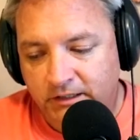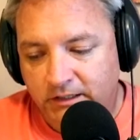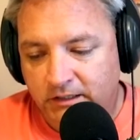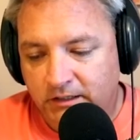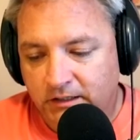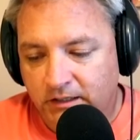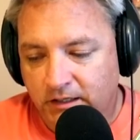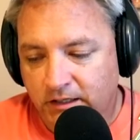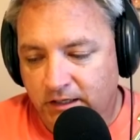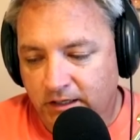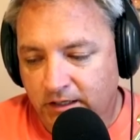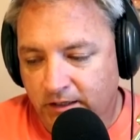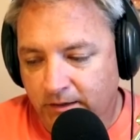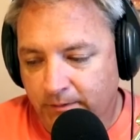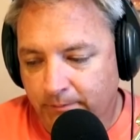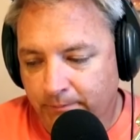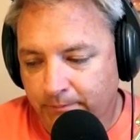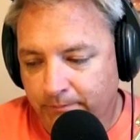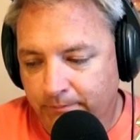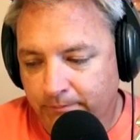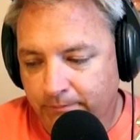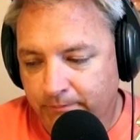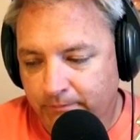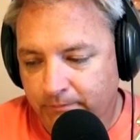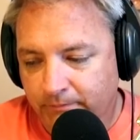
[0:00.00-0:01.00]

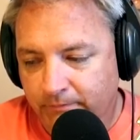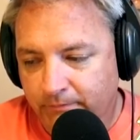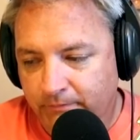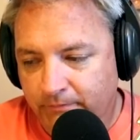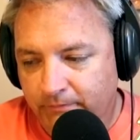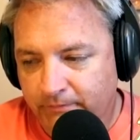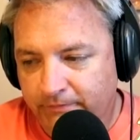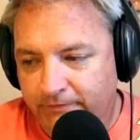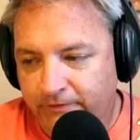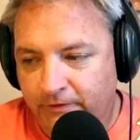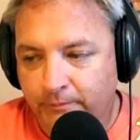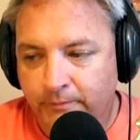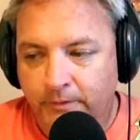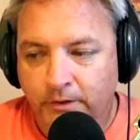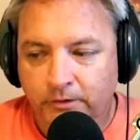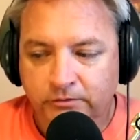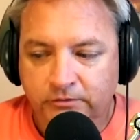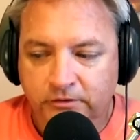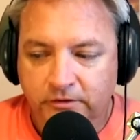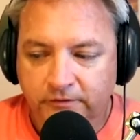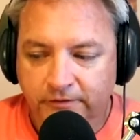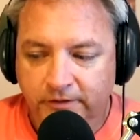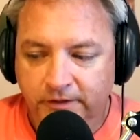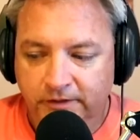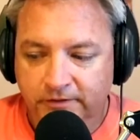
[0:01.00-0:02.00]
Um, for
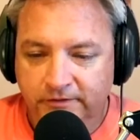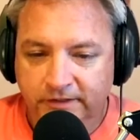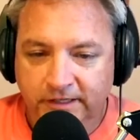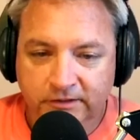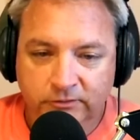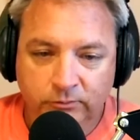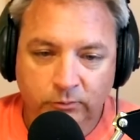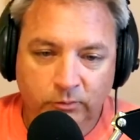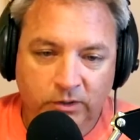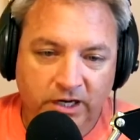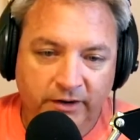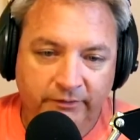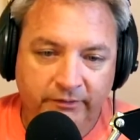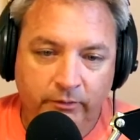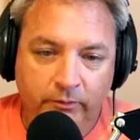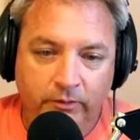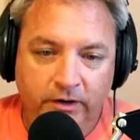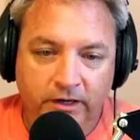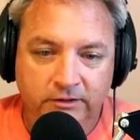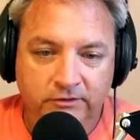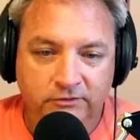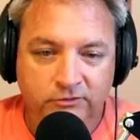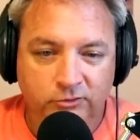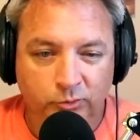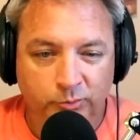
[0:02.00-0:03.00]
most of us, that's why we
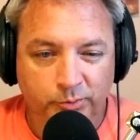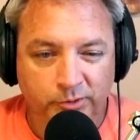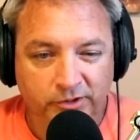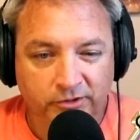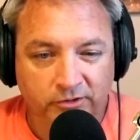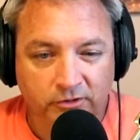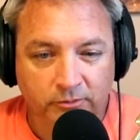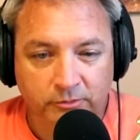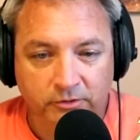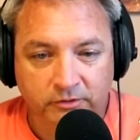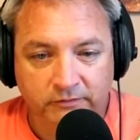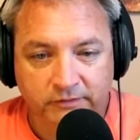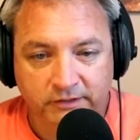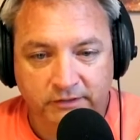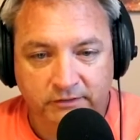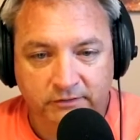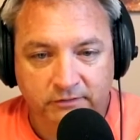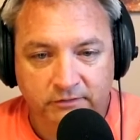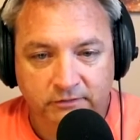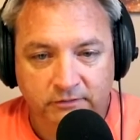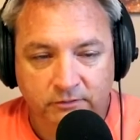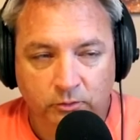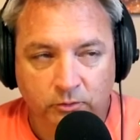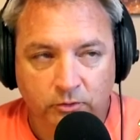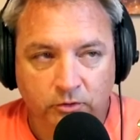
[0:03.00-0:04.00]
watch superhero
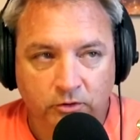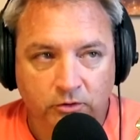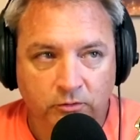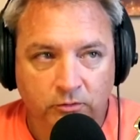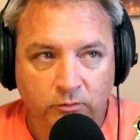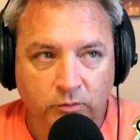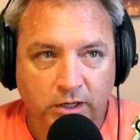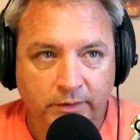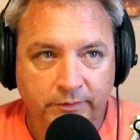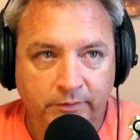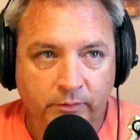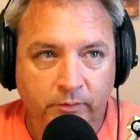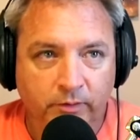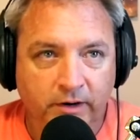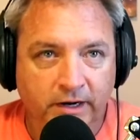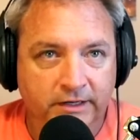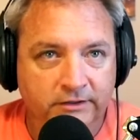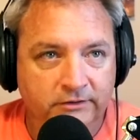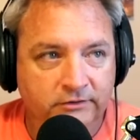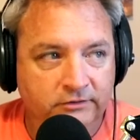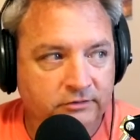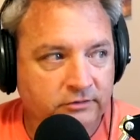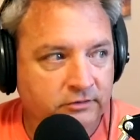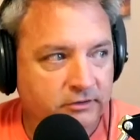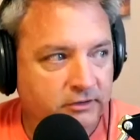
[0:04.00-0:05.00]
movies, or why we
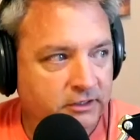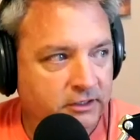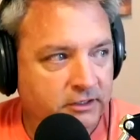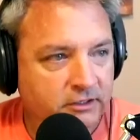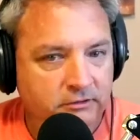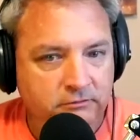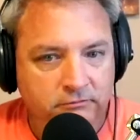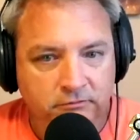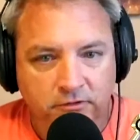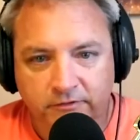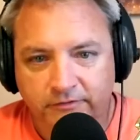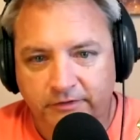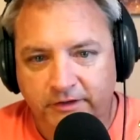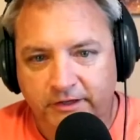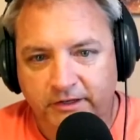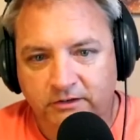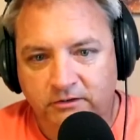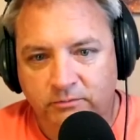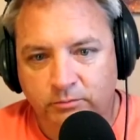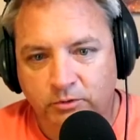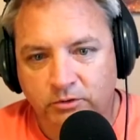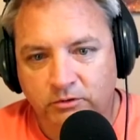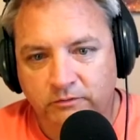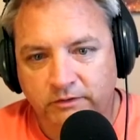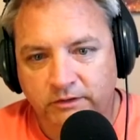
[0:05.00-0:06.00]
watch revenge
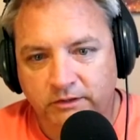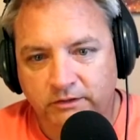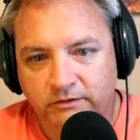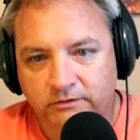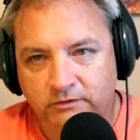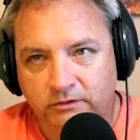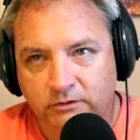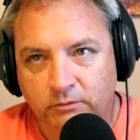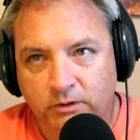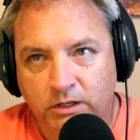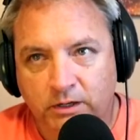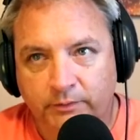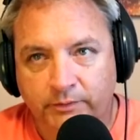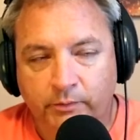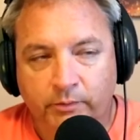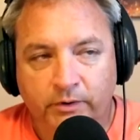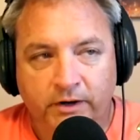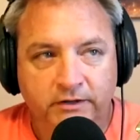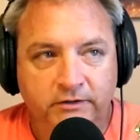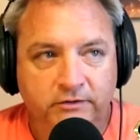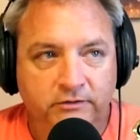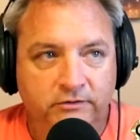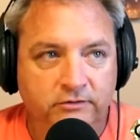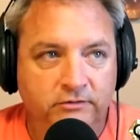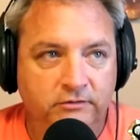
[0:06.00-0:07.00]
movies, or why we
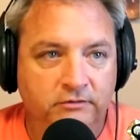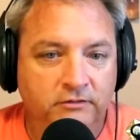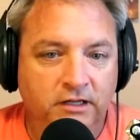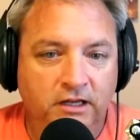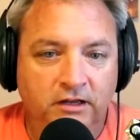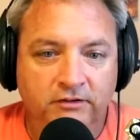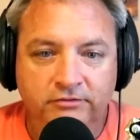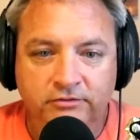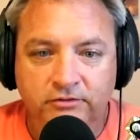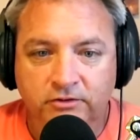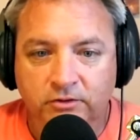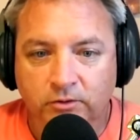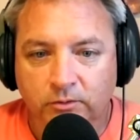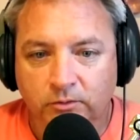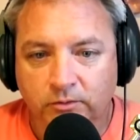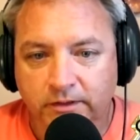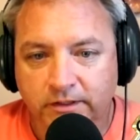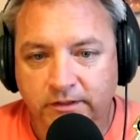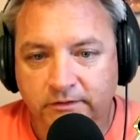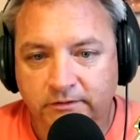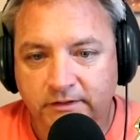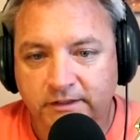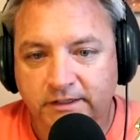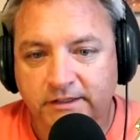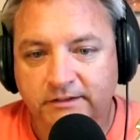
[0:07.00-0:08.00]
watch love
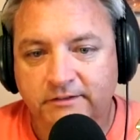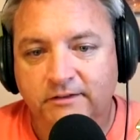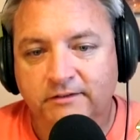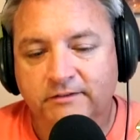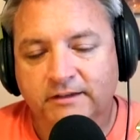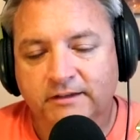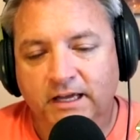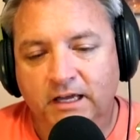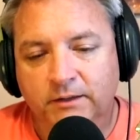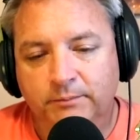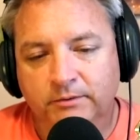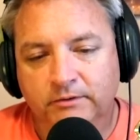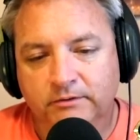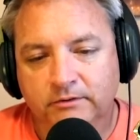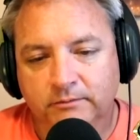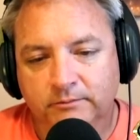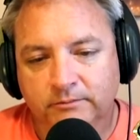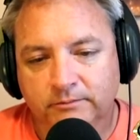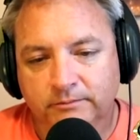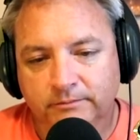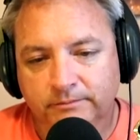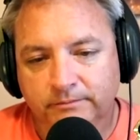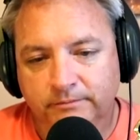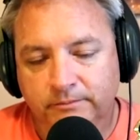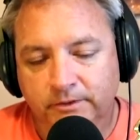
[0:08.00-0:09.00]
stories. It's escapism,
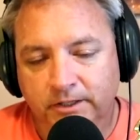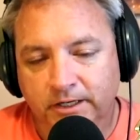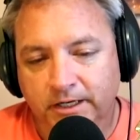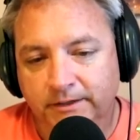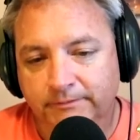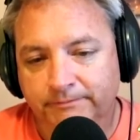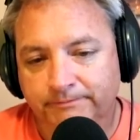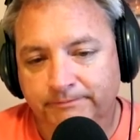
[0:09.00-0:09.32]
right?